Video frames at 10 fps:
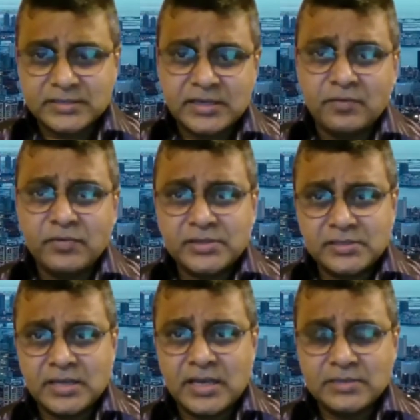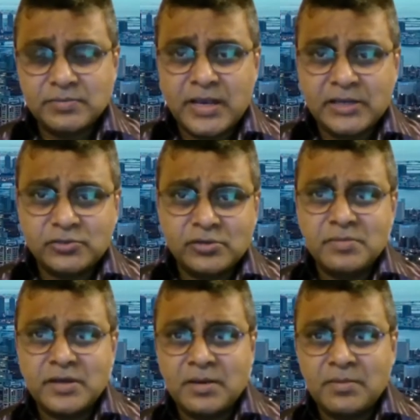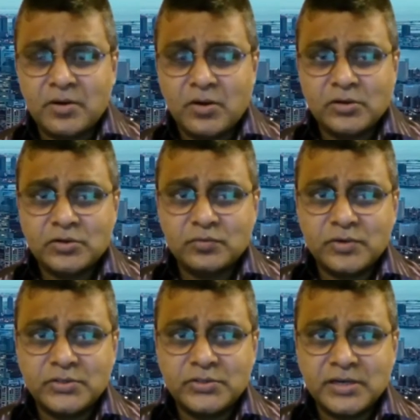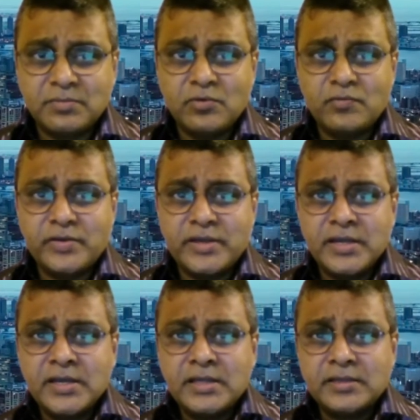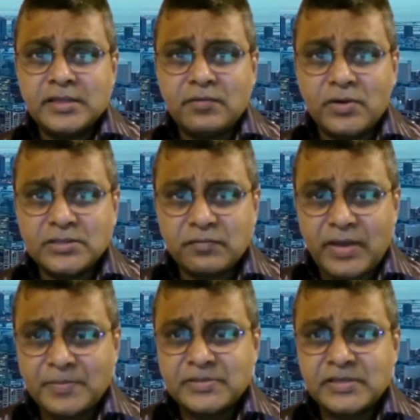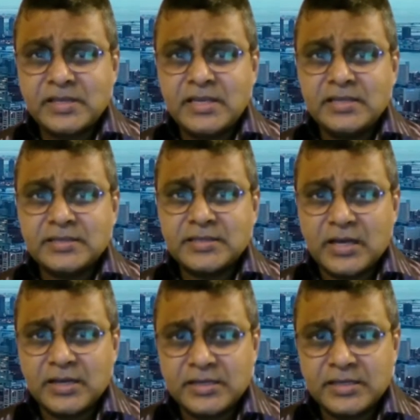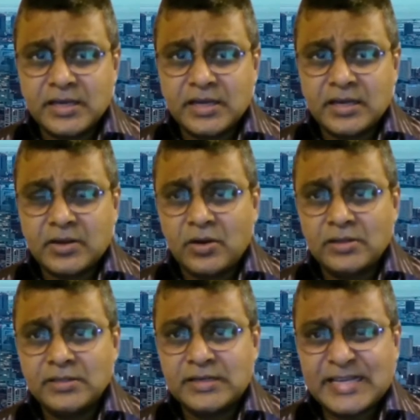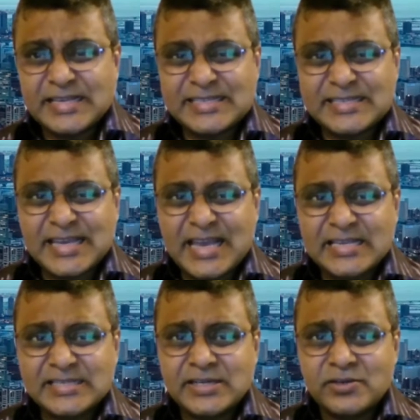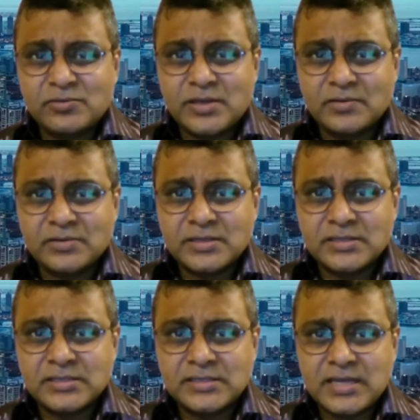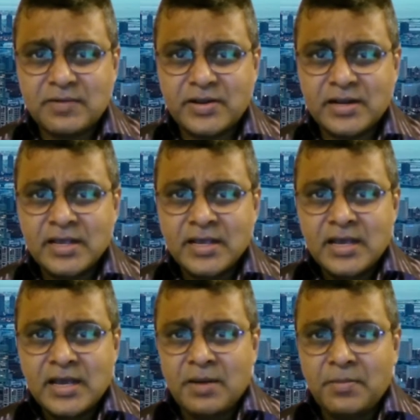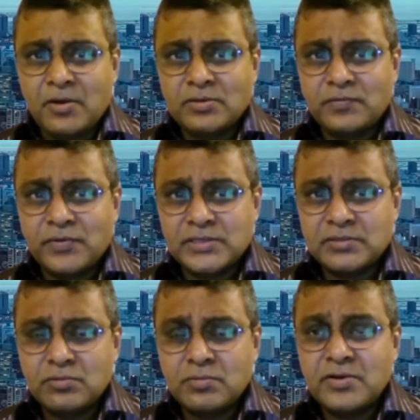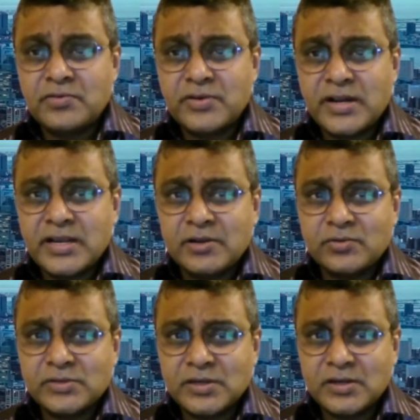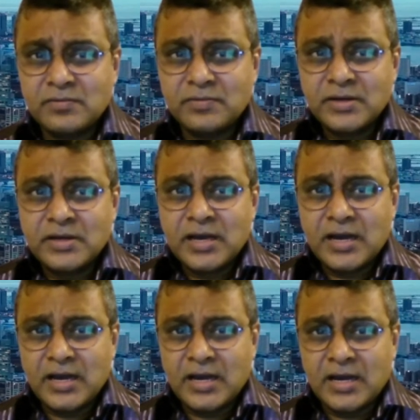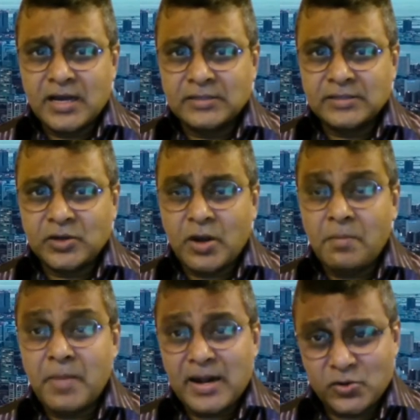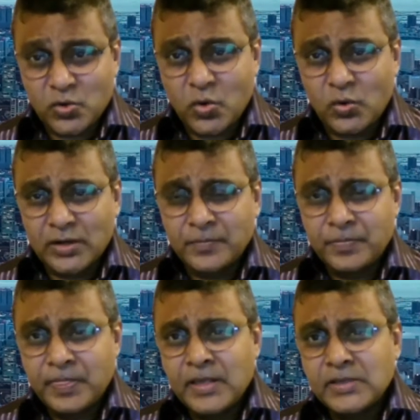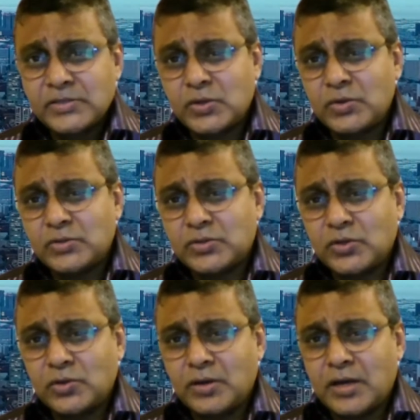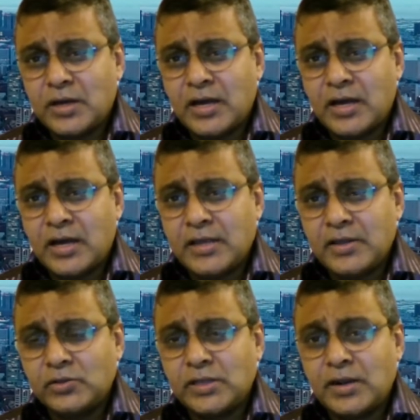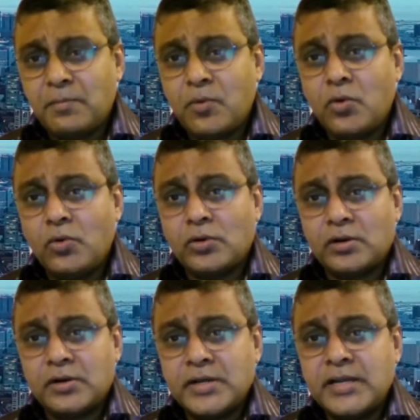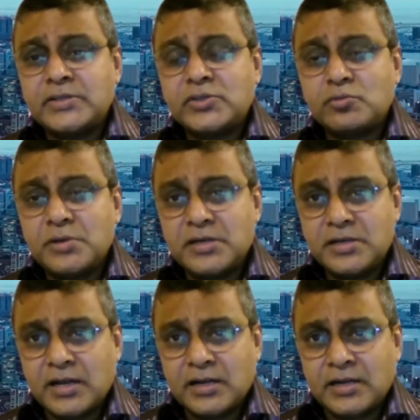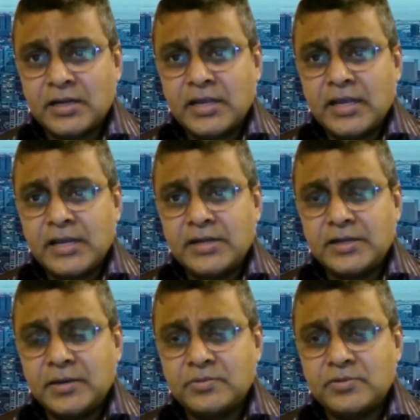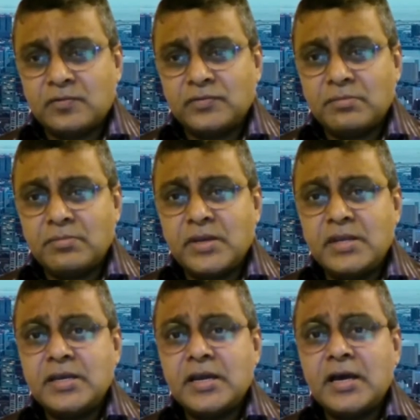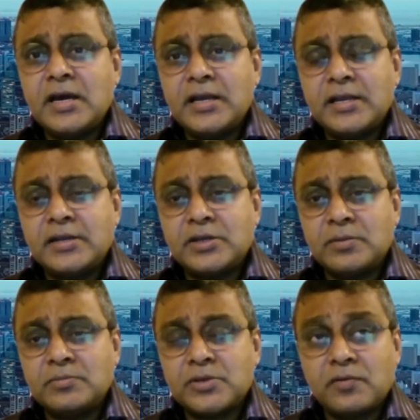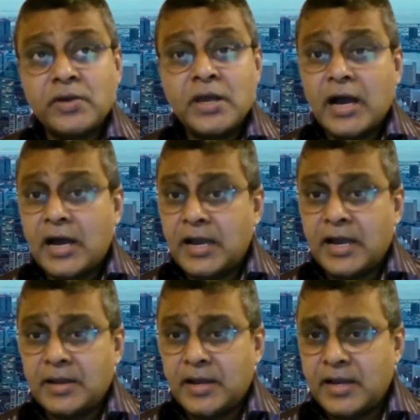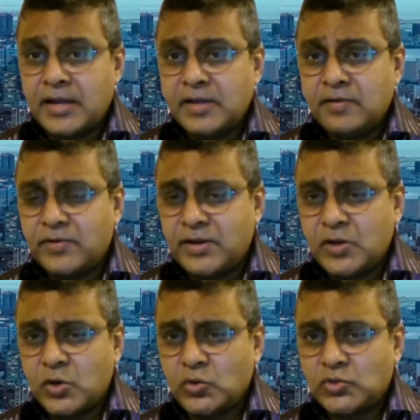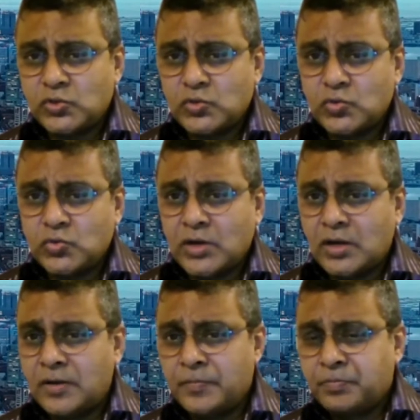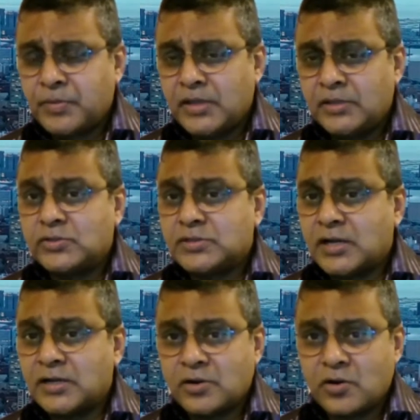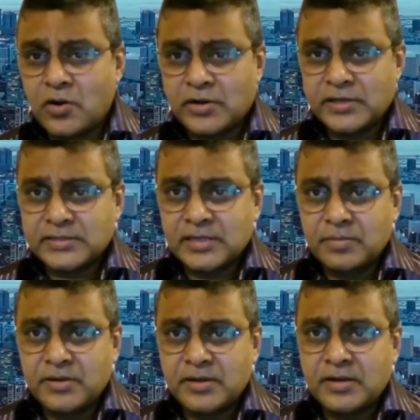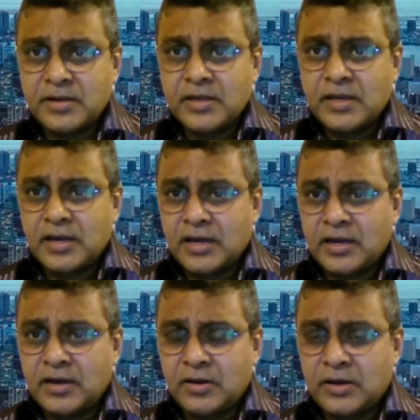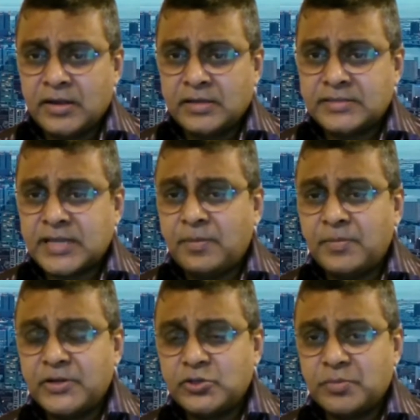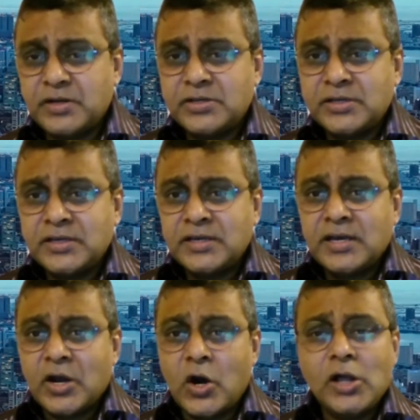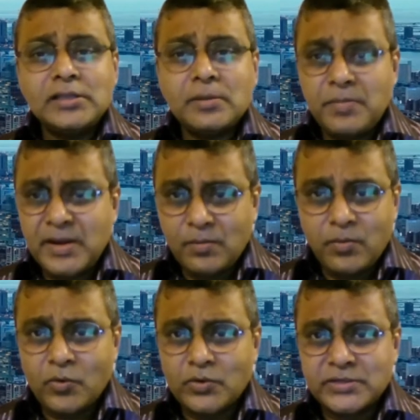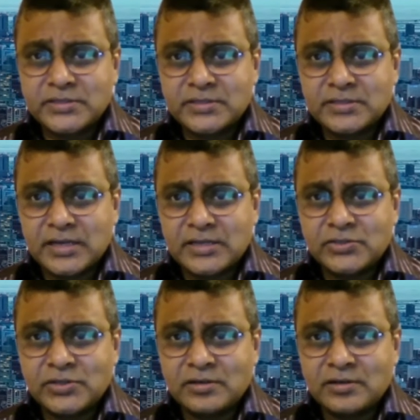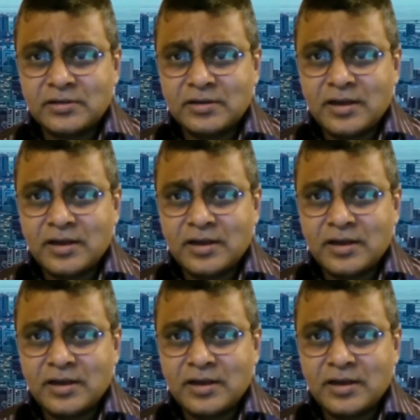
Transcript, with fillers: Saxena, which is, has be, actually become a controversial movie. There was a web series uh, in, uh, called The Test Case in 2007 about the first woman training to serve uh, the combat role. So, so uh, you know, there are more needs to be done in terms of the media, in terms of I, I, I live very close to uh, Hindustan Aeronautics Limited uh, establishment. All the billboards, Kanchan,